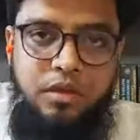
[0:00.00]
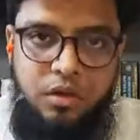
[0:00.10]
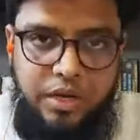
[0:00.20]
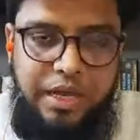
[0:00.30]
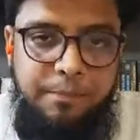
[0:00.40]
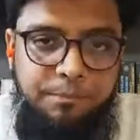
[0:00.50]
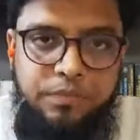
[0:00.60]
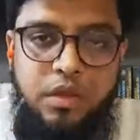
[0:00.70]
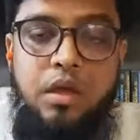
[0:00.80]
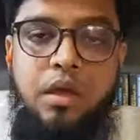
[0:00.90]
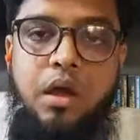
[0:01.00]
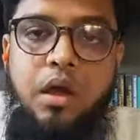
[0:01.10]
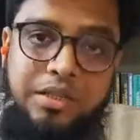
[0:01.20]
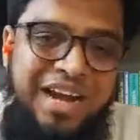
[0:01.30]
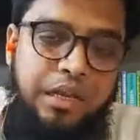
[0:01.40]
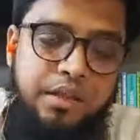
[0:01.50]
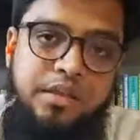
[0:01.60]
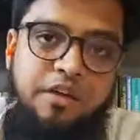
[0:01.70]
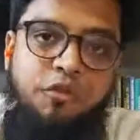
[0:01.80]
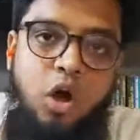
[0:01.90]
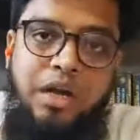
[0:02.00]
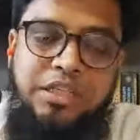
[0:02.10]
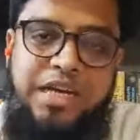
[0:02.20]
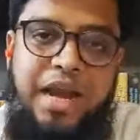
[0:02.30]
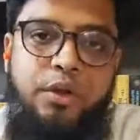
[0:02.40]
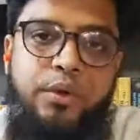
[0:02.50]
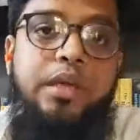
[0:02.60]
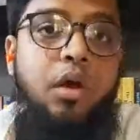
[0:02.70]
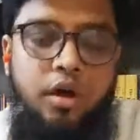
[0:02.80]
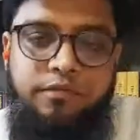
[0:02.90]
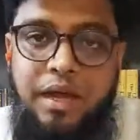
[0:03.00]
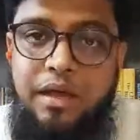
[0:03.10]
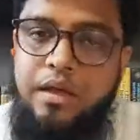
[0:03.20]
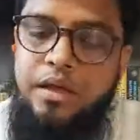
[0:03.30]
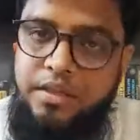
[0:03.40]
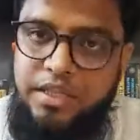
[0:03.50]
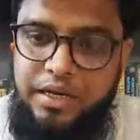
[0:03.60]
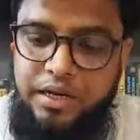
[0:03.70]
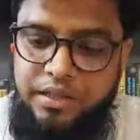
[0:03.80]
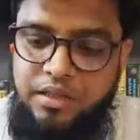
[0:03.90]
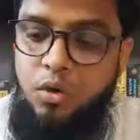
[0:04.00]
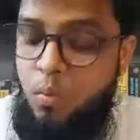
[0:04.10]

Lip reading: Okay, or that is the foreshadowing of the sickness.